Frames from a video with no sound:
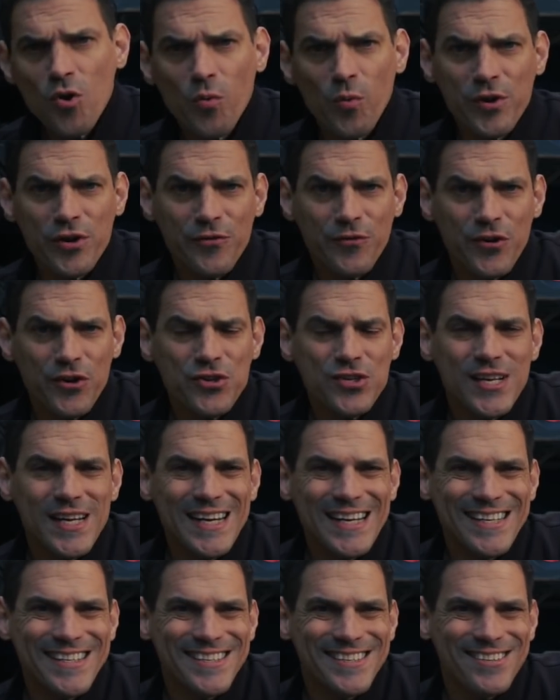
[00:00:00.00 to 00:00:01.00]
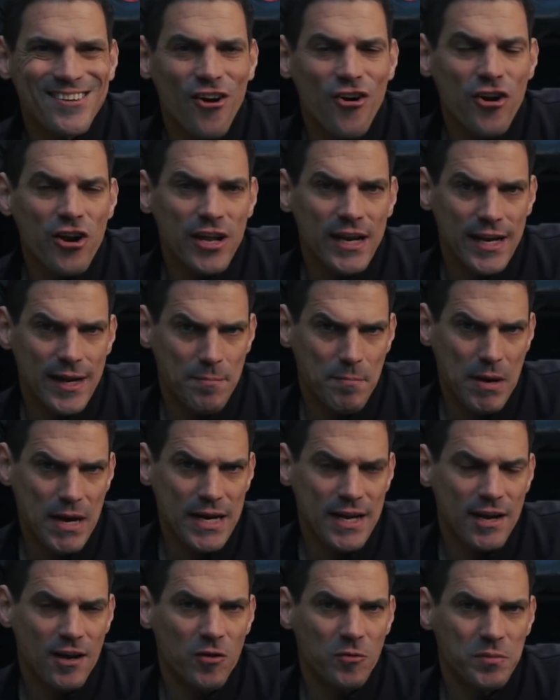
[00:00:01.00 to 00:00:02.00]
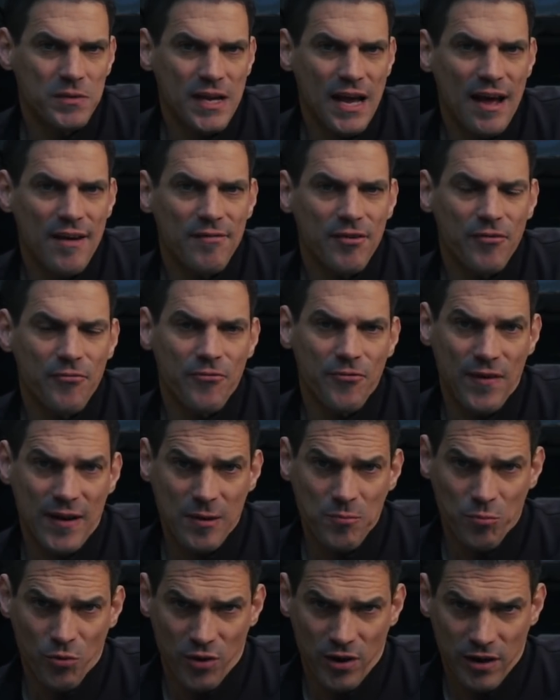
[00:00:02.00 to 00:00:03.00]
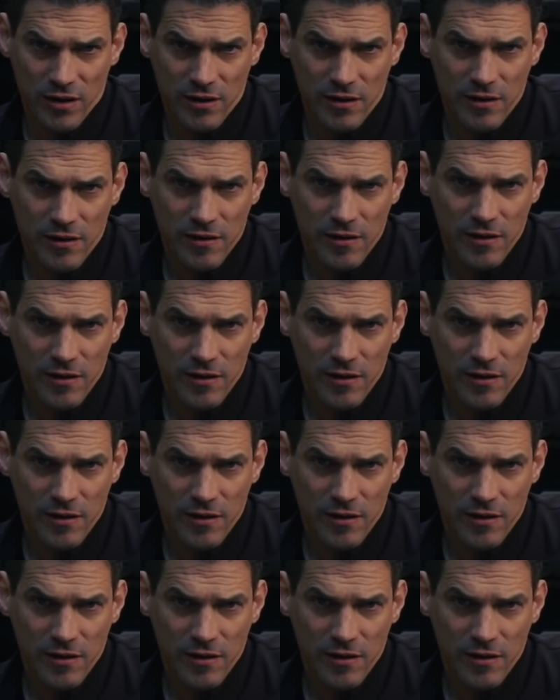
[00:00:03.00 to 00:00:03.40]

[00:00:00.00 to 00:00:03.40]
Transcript: you're first getting started, it might help to have a framework.